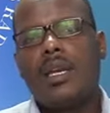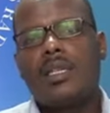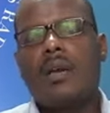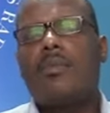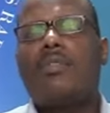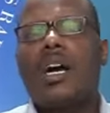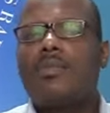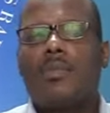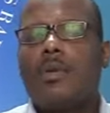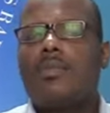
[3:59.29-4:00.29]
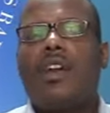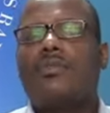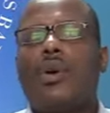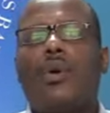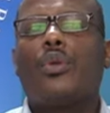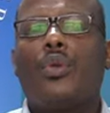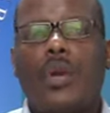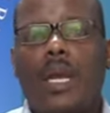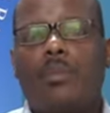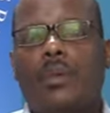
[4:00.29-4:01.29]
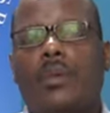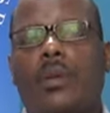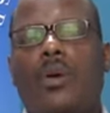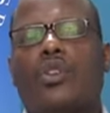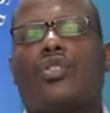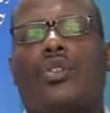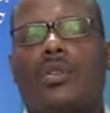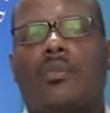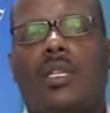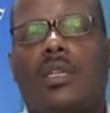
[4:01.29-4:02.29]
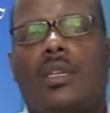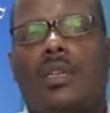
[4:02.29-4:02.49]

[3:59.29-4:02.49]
Some of us probably have through rape or sodomy.